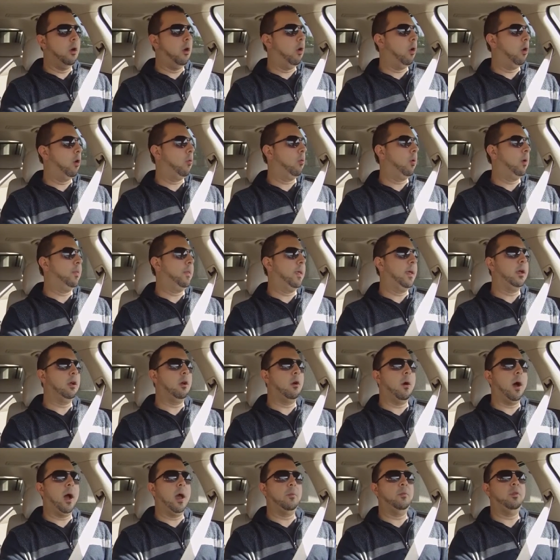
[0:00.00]
or when they
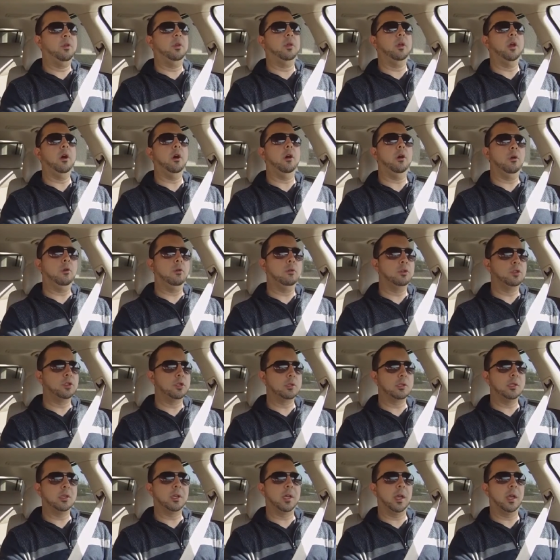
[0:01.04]
go IPO
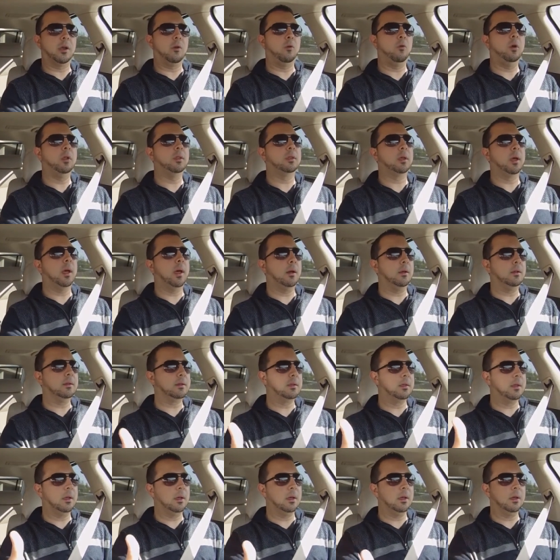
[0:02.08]
just look at
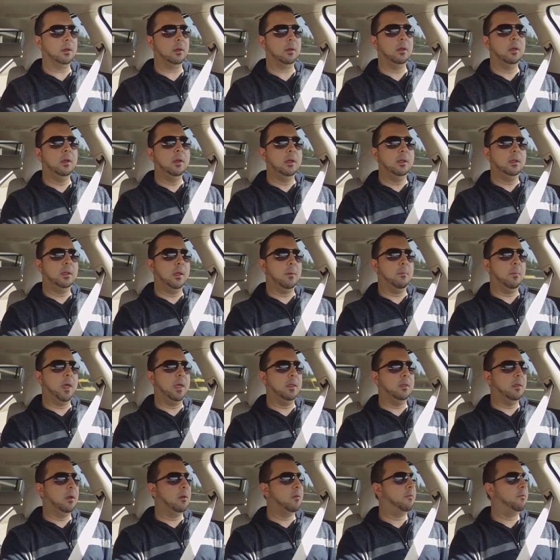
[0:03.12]
Quintiles the they
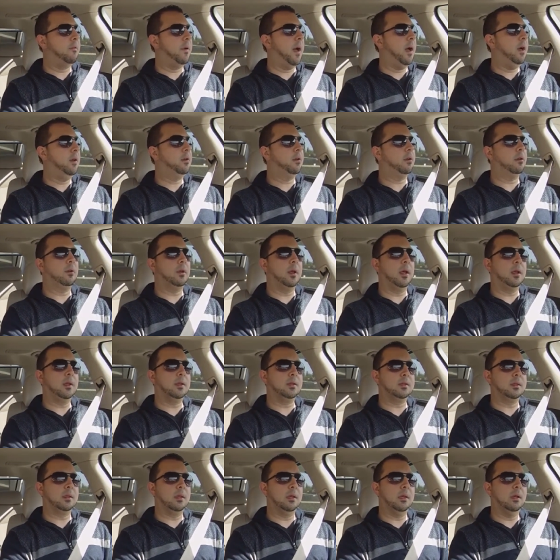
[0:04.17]
made their founder
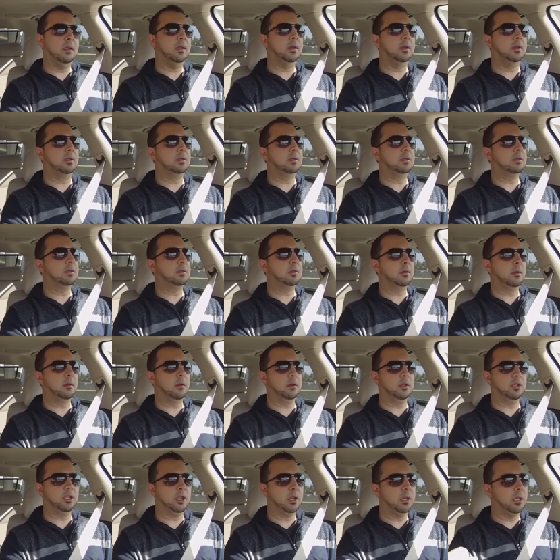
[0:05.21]
Dennis Gillings
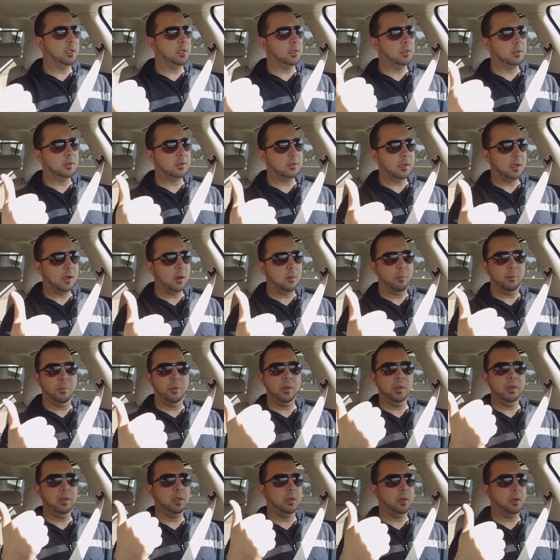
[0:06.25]
or Gillings a
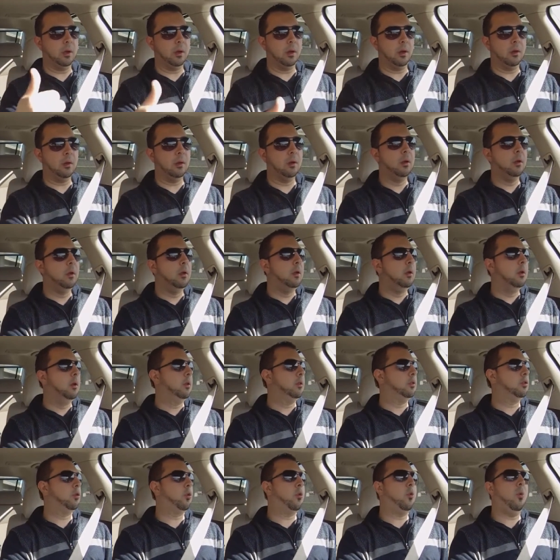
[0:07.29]
billionaire
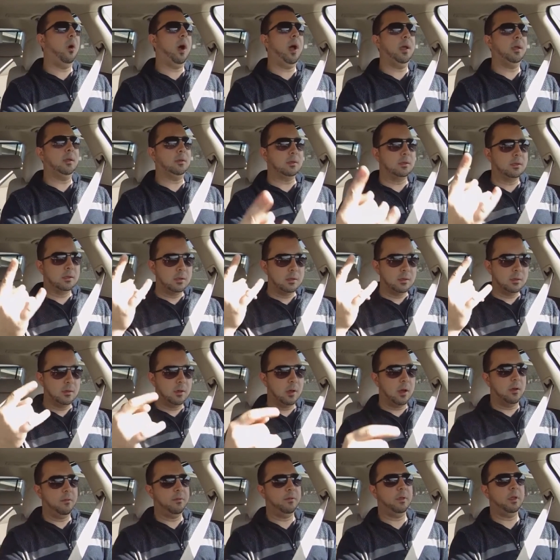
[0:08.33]
twice
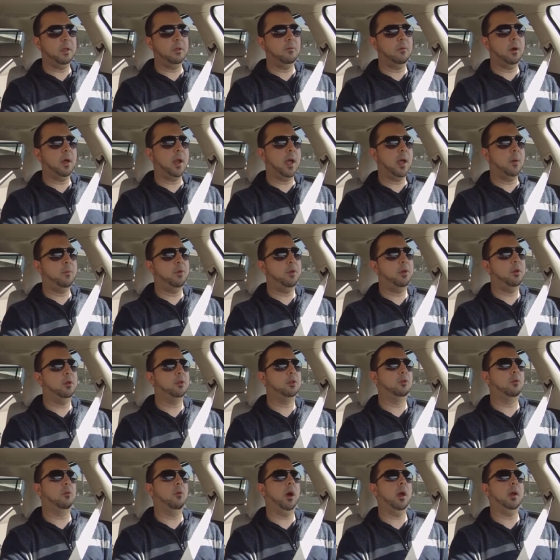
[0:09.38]
he went
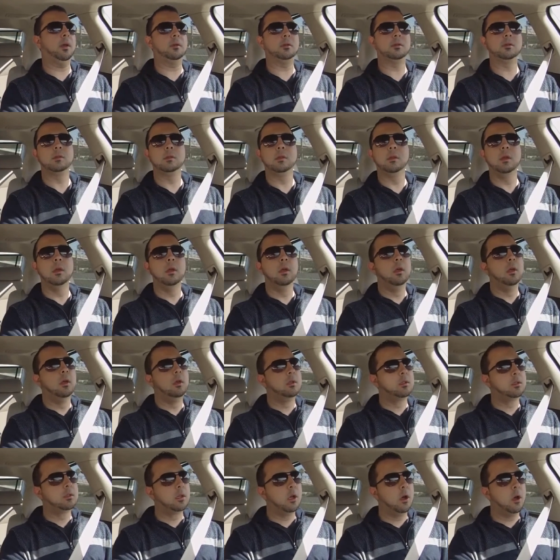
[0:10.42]
IPO twice
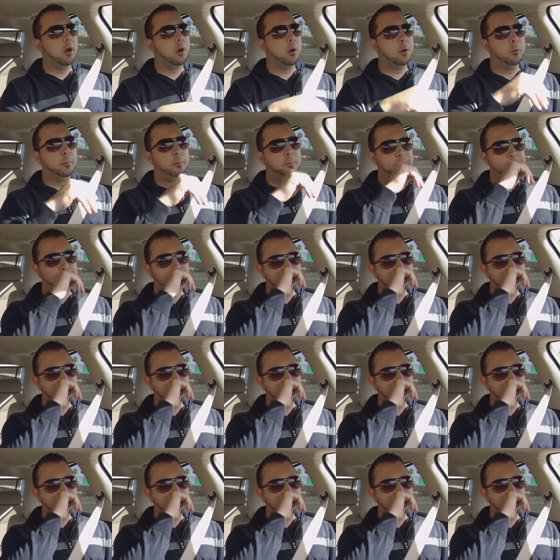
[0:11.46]
so